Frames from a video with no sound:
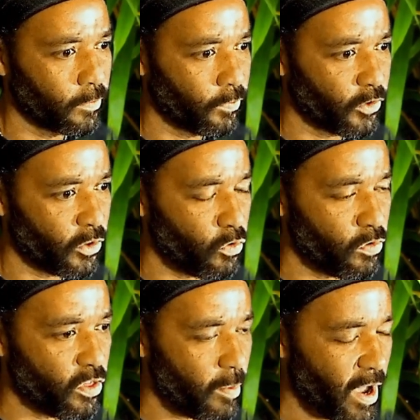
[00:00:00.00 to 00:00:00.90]
to the roof of
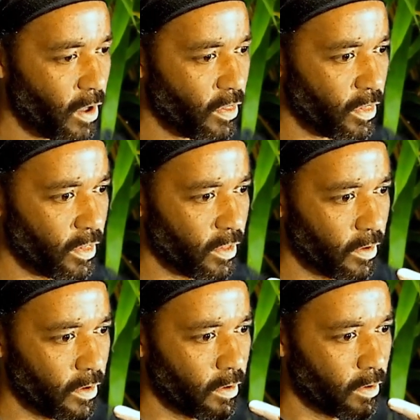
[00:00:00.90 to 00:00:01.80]
the mouth,
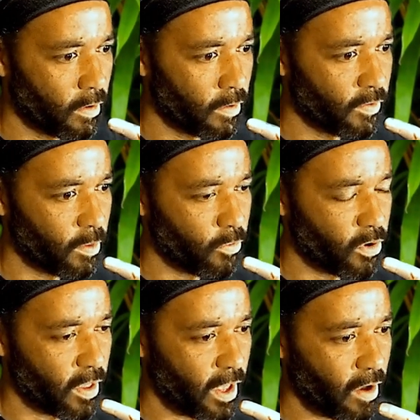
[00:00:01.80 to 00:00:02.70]
then
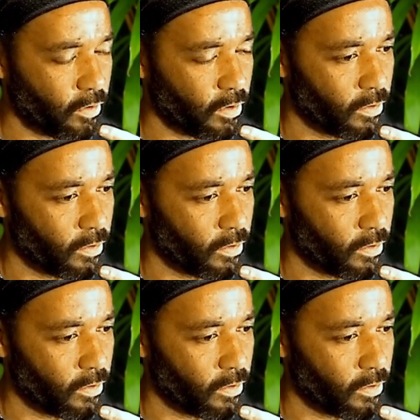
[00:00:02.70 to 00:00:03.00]
breathing out.